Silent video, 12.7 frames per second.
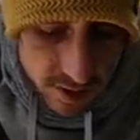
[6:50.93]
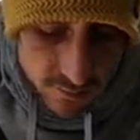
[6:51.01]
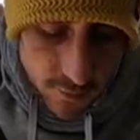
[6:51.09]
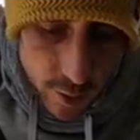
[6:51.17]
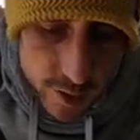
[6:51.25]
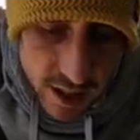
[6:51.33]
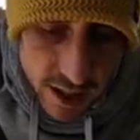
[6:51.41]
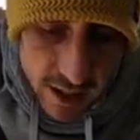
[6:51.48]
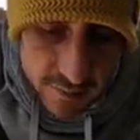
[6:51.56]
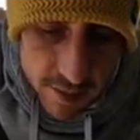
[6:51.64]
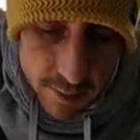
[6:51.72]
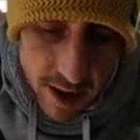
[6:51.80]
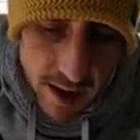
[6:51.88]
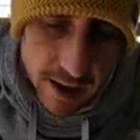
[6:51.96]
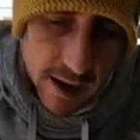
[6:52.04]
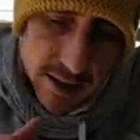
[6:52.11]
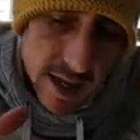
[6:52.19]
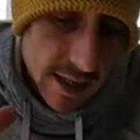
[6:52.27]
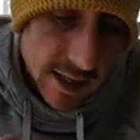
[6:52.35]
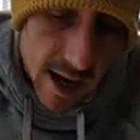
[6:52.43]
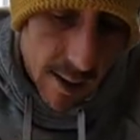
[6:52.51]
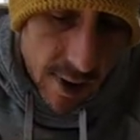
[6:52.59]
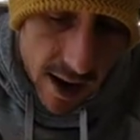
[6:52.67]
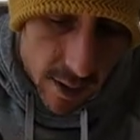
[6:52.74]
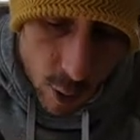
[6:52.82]
First ticket of the pack, guys. I did
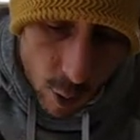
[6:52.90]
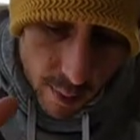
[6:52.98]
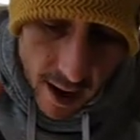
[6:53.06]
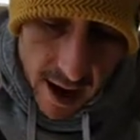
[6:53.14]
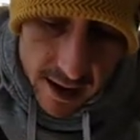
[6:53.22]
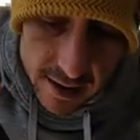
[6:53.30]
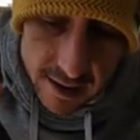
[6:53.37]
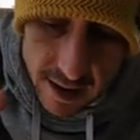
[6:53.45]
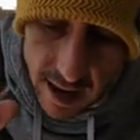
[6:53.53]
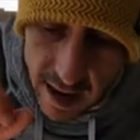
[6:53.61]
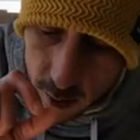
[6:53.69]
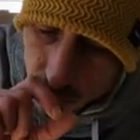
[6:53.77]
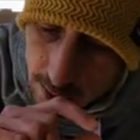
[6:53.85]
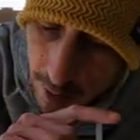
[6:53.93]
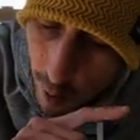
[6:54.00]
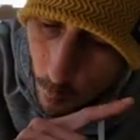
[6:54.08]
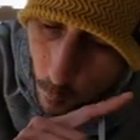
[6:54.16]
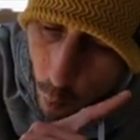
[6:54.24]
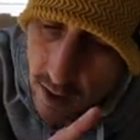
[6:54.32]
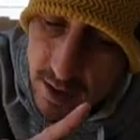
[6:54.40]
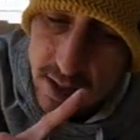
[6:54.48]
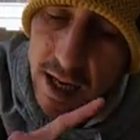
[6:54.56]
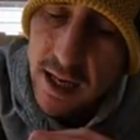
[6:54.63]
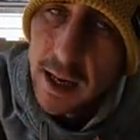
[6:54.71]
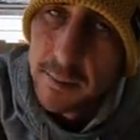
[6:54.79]
not buy the whole pack. I only bought one
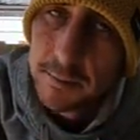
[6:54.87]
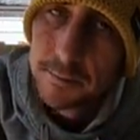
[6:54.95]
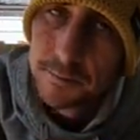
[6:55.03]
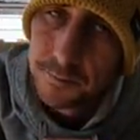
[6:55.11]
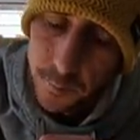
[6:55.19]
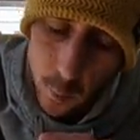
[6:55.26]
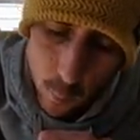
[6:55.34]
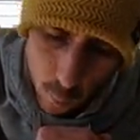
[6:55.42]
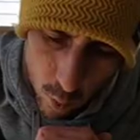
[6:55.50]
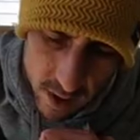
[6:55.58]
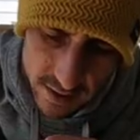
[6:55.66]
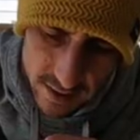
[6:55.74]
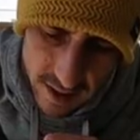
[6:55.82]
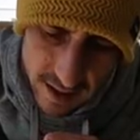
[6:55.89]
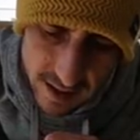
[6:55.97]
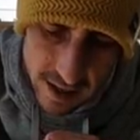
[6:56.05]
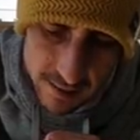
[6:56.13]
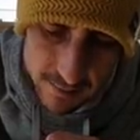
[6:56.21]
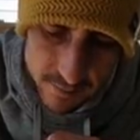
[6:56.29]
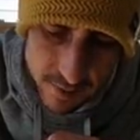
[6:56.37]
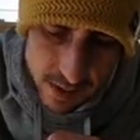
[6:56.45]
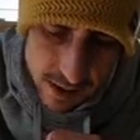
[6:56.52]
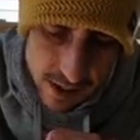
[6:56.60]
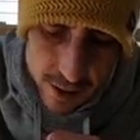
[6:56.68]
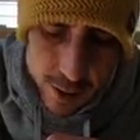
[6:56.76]
ticket. One ticket.
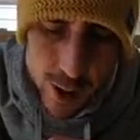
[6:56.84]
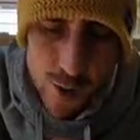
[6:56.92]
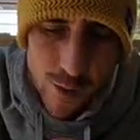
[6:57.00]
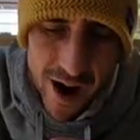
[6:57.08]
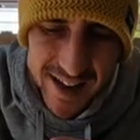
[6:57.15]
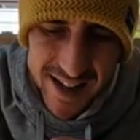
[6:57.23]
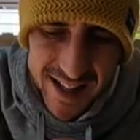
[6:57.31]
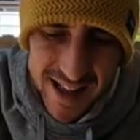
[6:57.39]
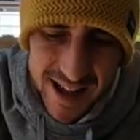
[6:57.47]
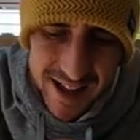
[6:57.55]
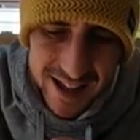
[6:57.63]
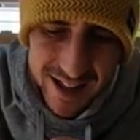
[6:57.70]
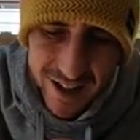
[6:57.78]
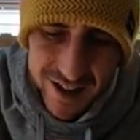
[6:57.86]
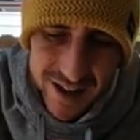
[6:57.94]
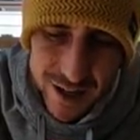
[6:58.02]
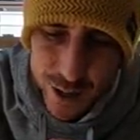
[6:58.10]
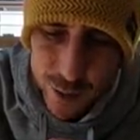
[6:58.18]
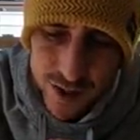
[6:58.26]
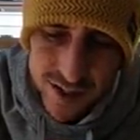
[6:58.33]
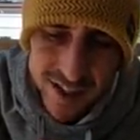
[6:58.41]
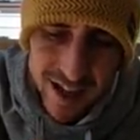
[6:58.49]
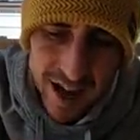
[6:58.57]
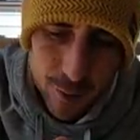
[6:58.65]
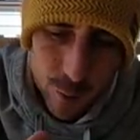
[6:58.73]
You know why I did that? Because I didn't know what
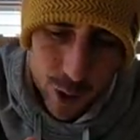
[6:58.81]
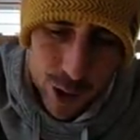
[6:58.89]
to get.